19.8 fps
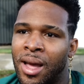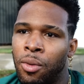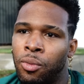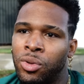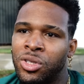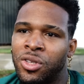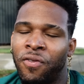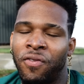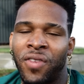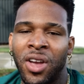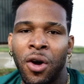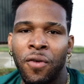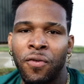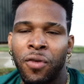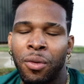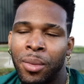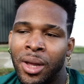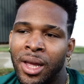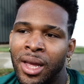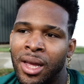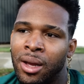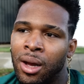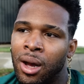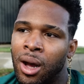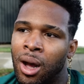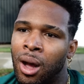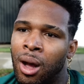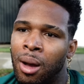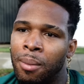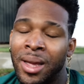was a fail for me.
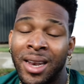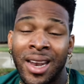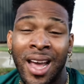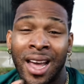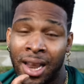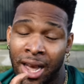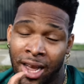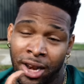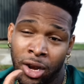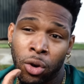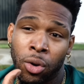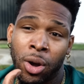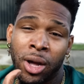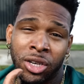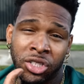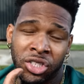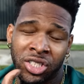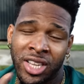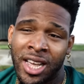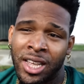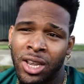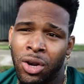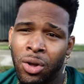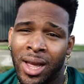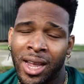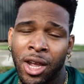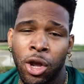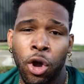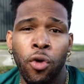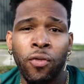And I know, understand, you know,
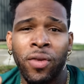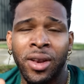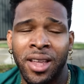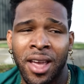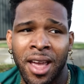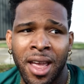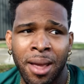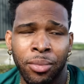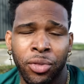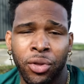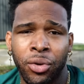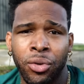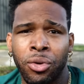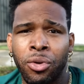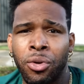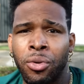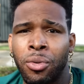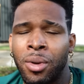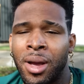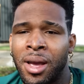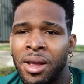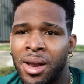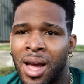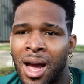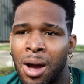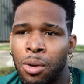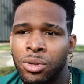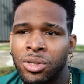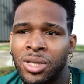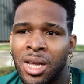like, COVID came through, and
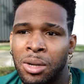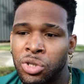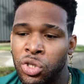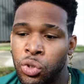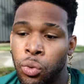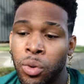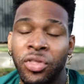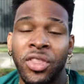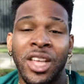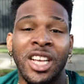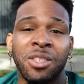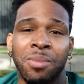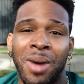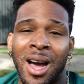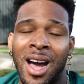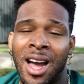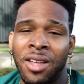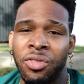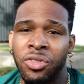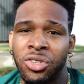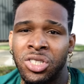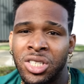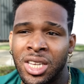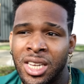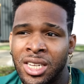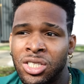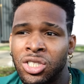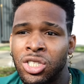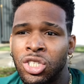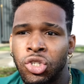I was doing things behind the
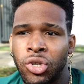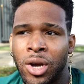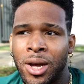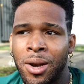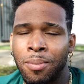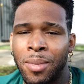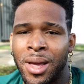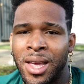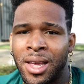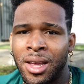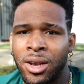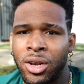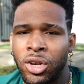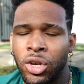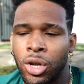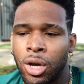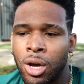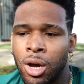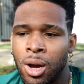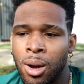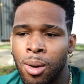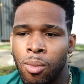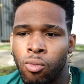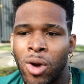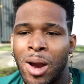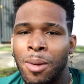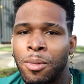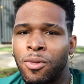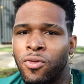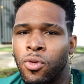scenes to try to make it,
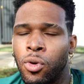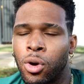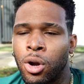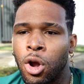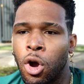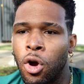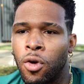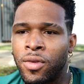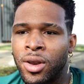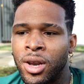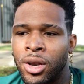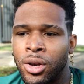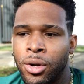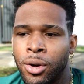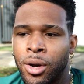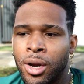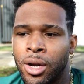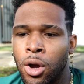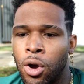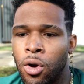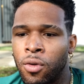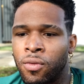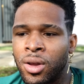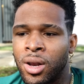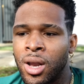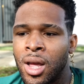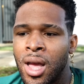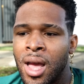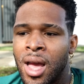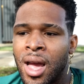right before COVID and during COVID,
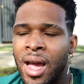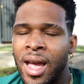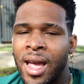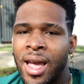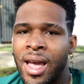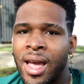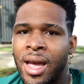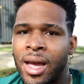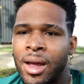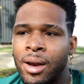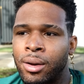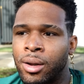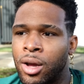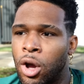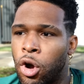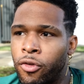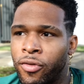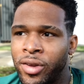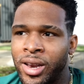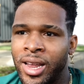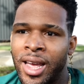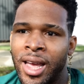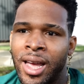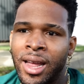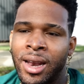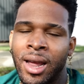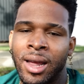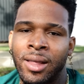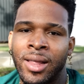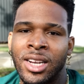and COVID
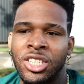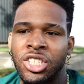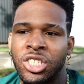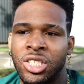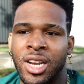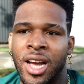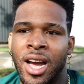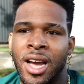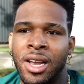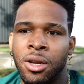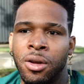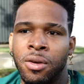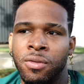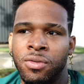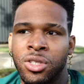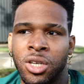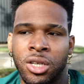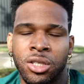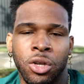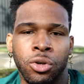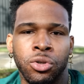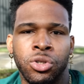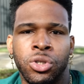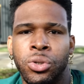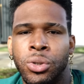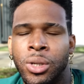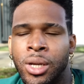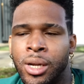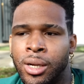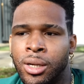hit, and that just kind of took those
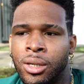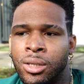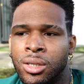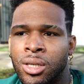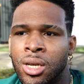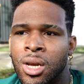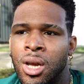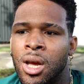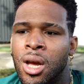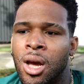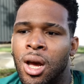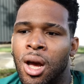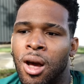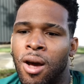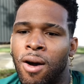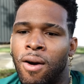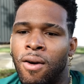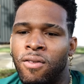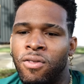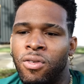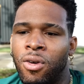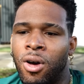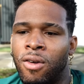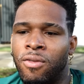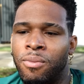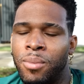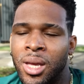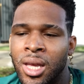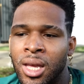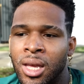2 years
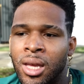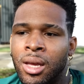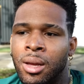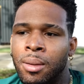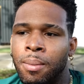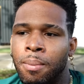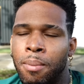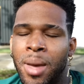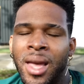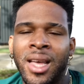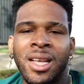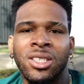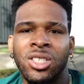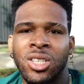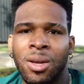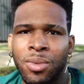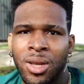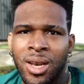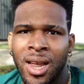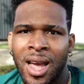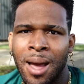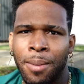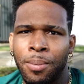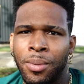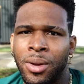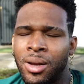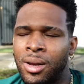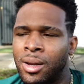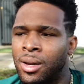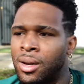of me making something
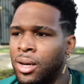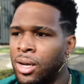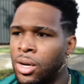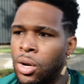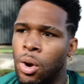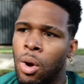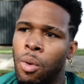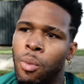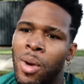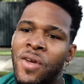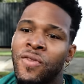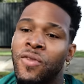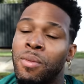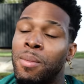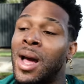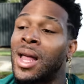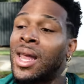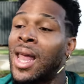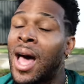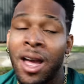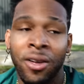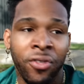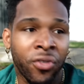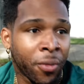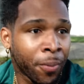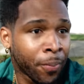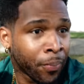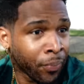happen, you know, away from my life.